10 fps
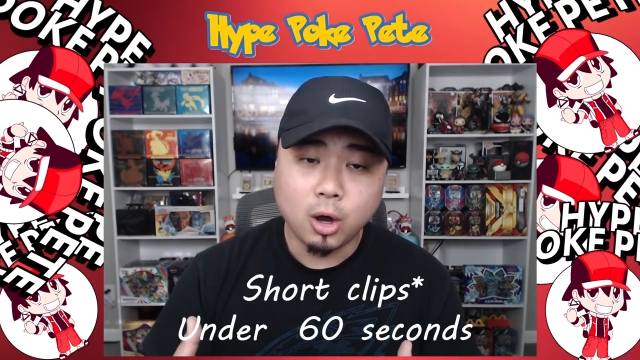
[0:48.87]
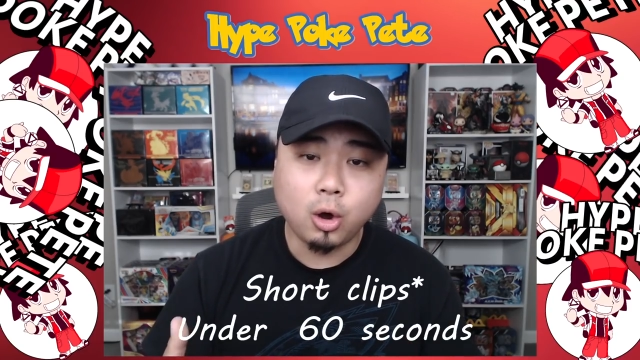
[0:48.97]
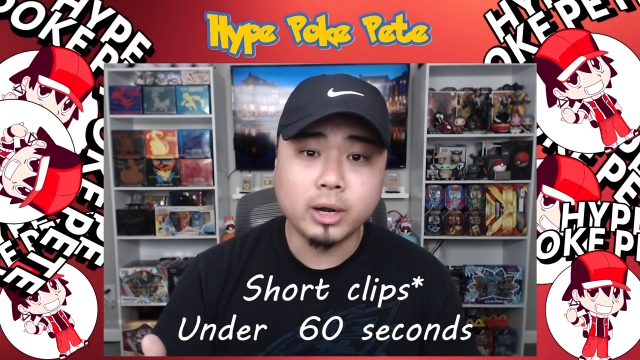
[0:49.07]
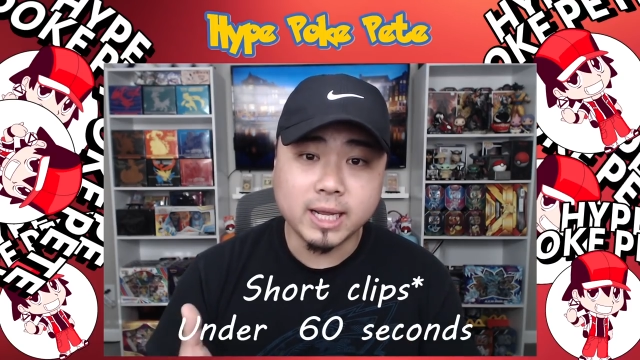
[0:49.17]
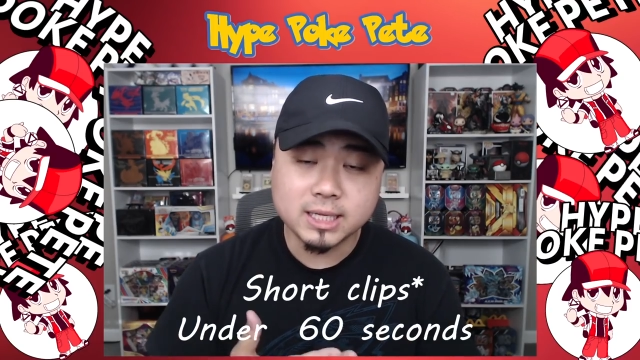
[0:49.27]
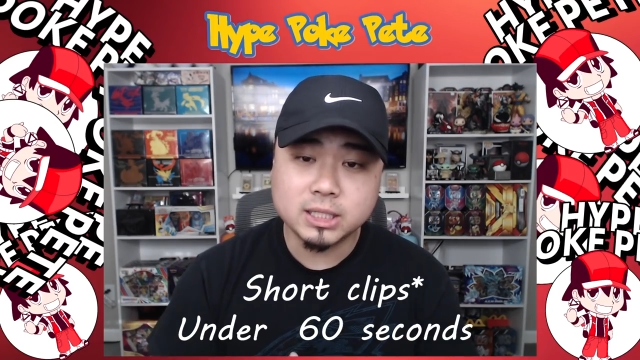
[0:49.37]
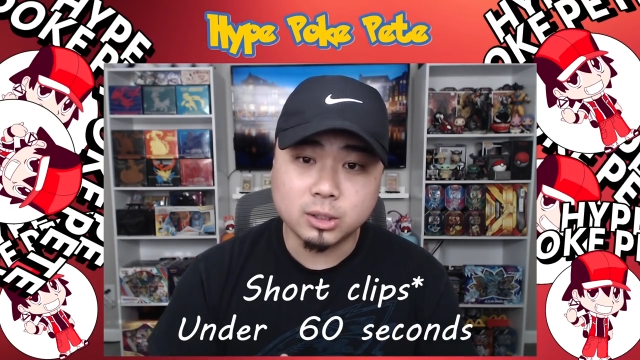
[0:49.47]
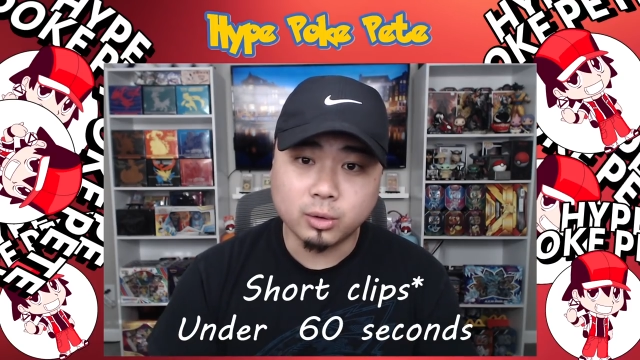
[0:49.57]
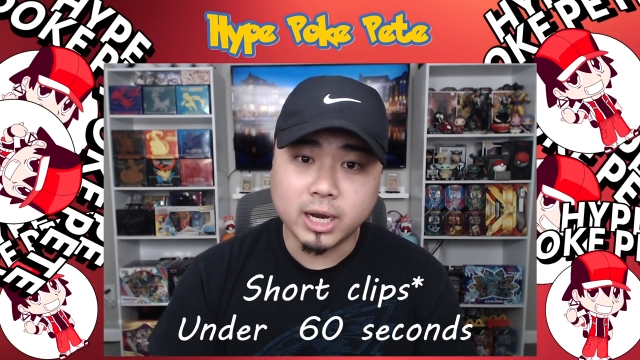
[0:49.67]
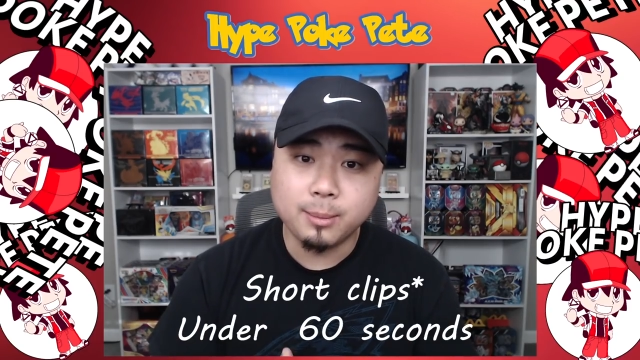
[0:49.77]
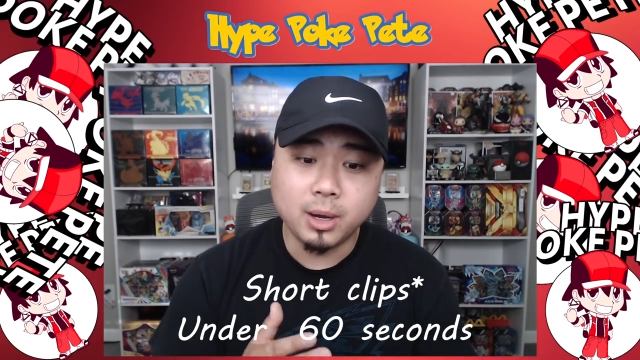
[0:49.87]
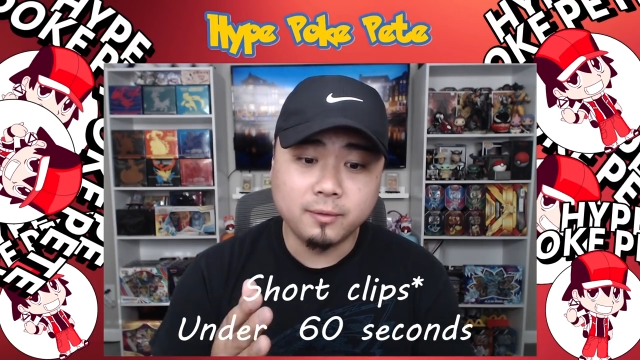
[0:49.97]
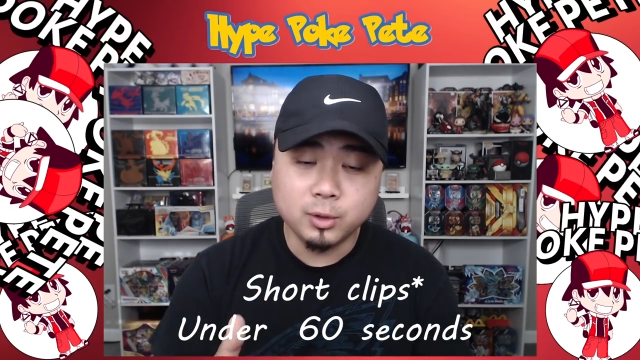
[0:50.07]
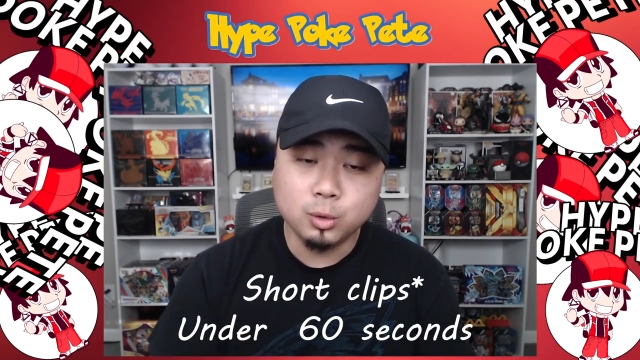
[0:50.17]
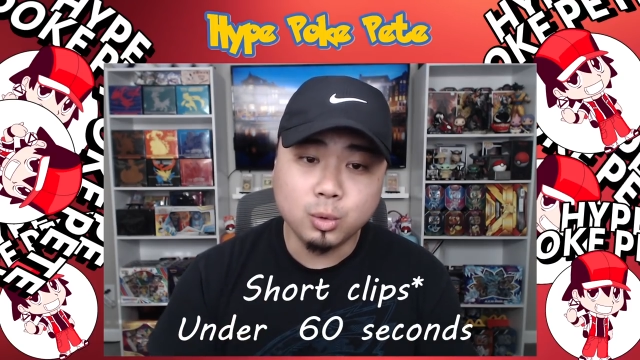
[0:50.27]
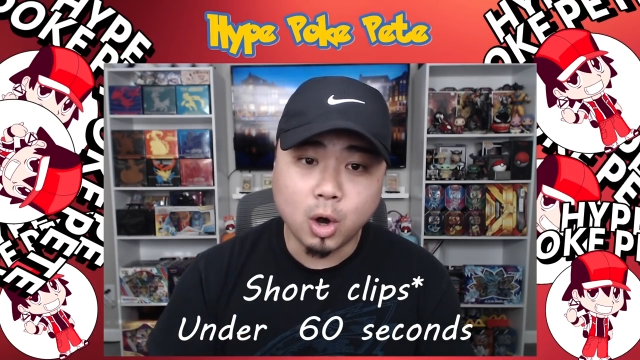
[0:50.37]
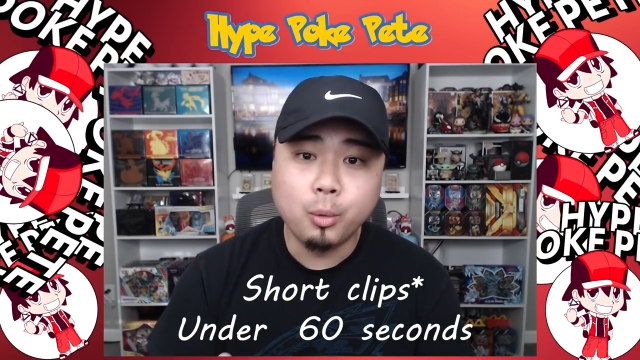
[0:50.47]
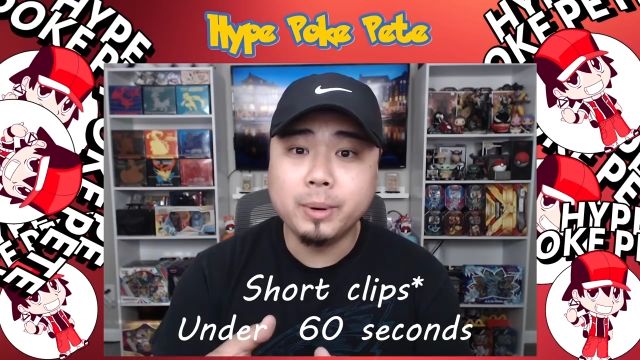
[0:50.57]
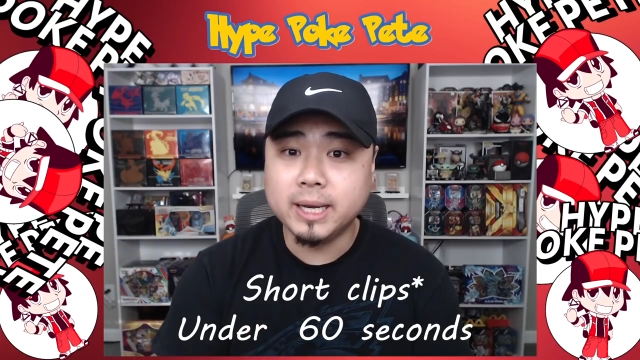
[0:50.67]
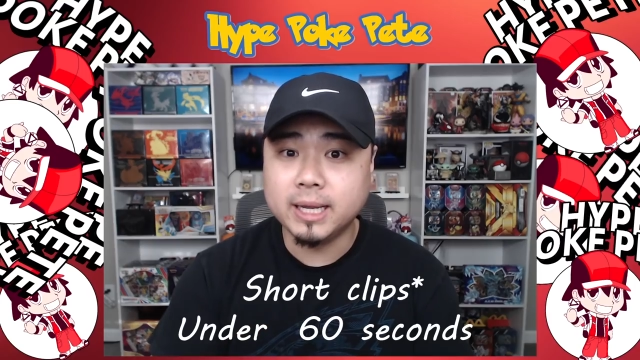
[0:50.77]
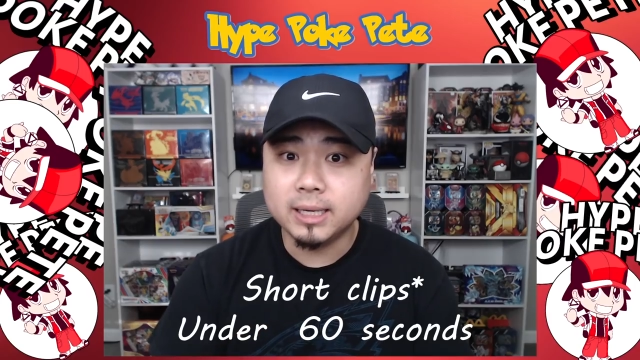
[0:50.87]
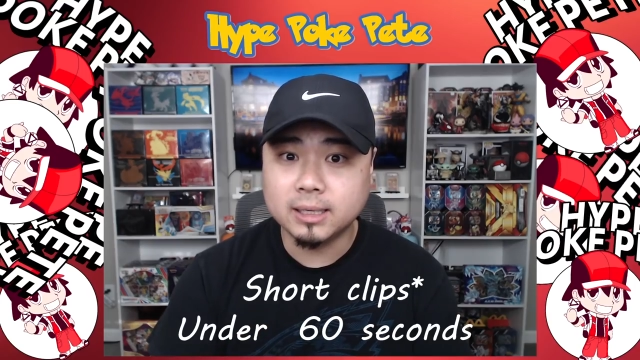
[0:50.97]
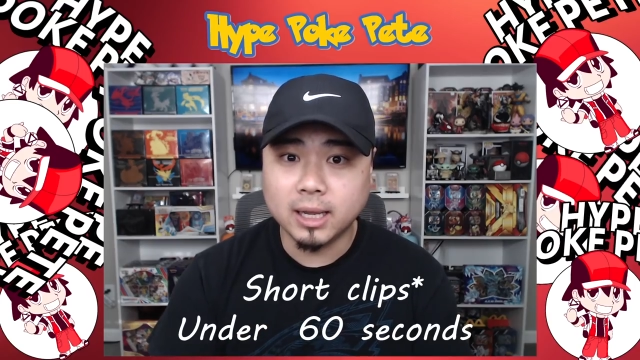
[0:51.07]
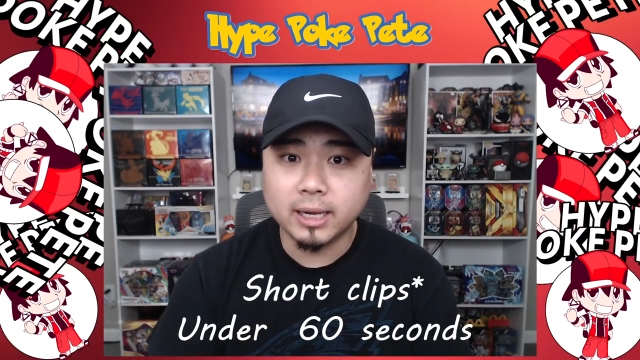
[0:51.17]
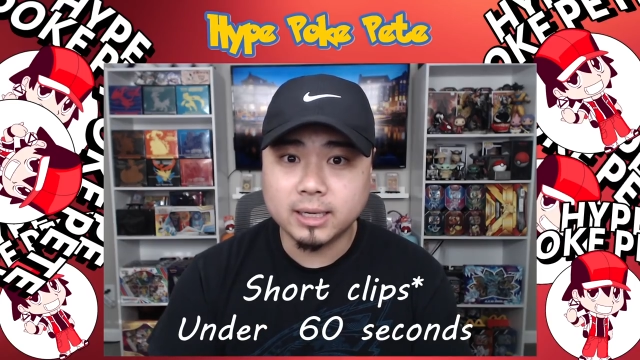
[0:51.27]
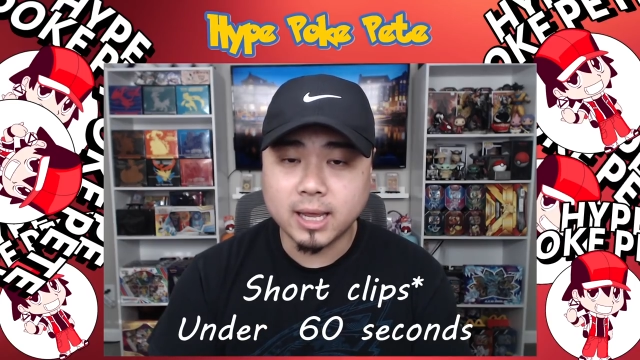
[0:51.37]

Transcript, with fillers: on Instagram of you opening like